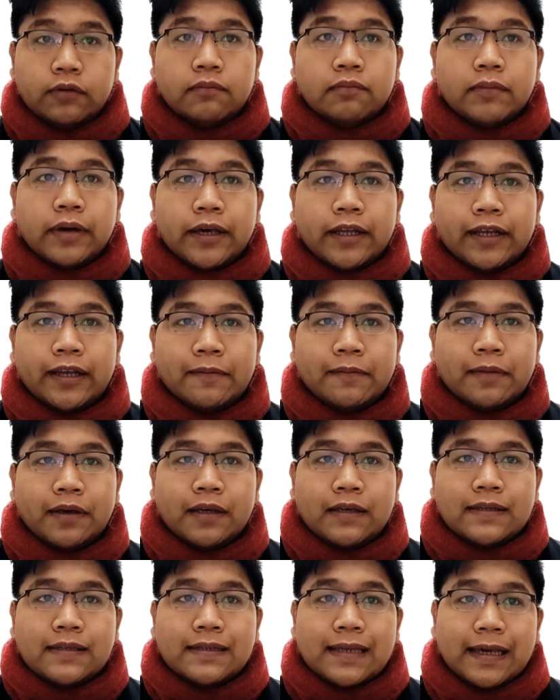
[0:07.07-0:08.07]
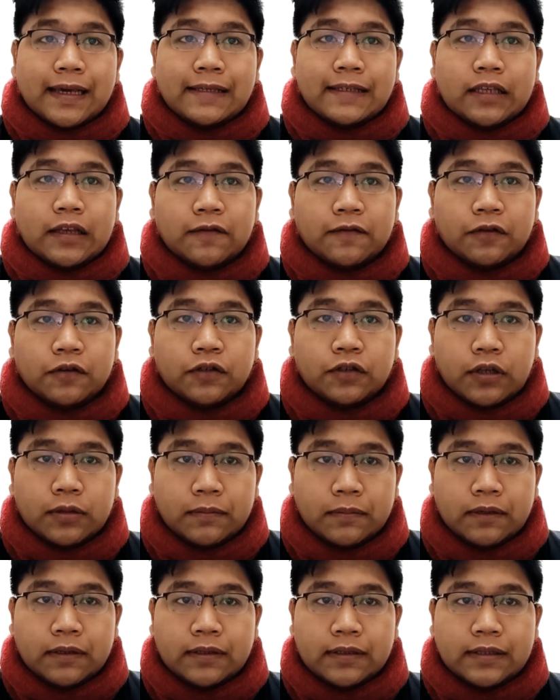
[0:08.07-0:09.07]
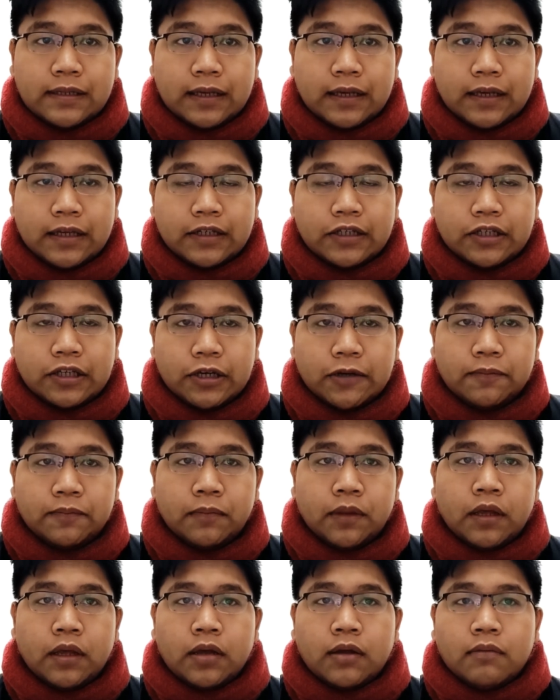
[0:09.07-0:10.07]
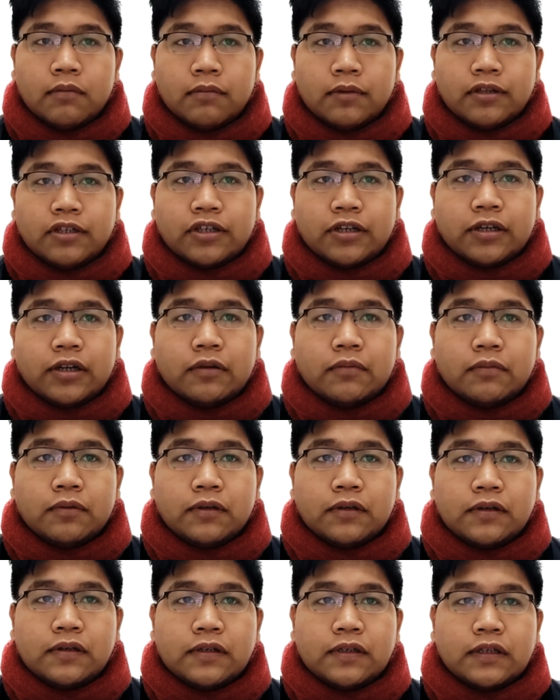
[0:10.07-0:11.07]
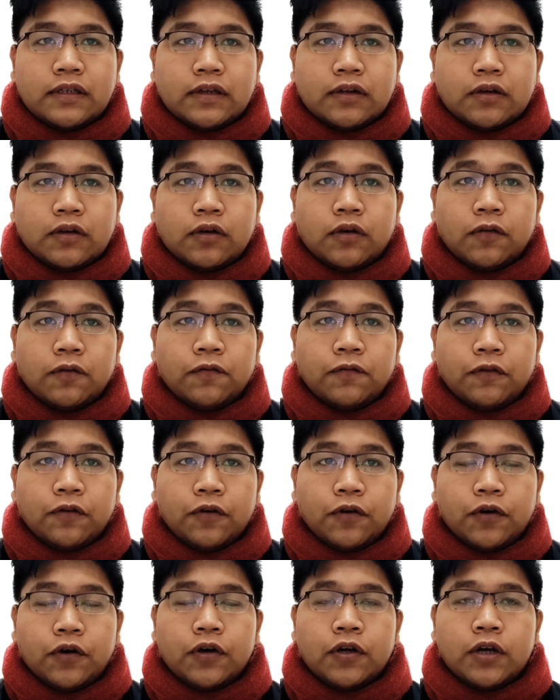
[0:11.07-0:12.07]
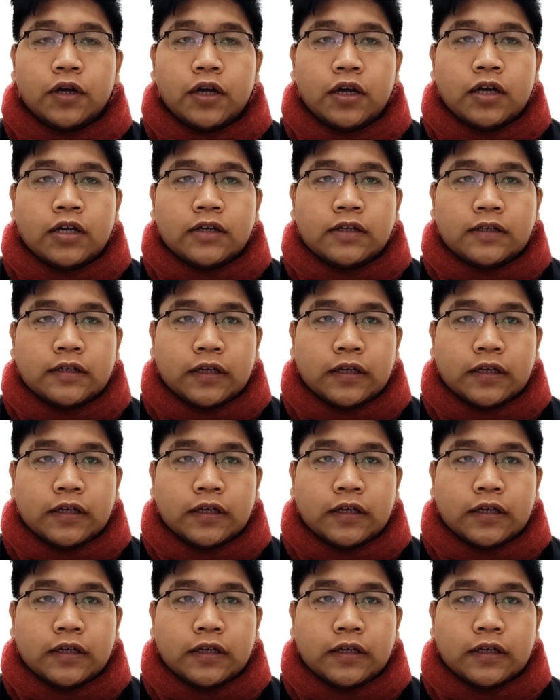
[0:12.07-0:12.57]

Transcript: My name is Syed Saiful bin Syed Hashim, metric number 04094.